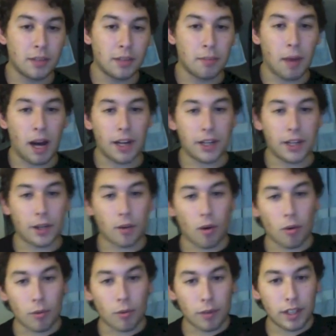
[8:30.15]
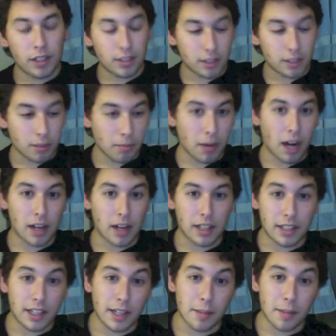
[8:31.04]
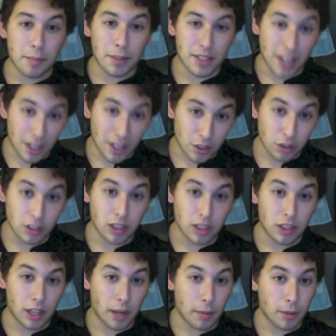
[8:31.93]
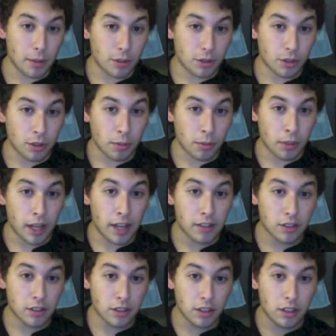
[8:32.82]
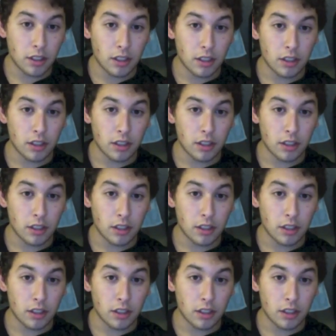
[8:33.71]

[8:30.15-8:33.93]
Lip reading: Mod at your own risk. Modding can potentially damage your blaster.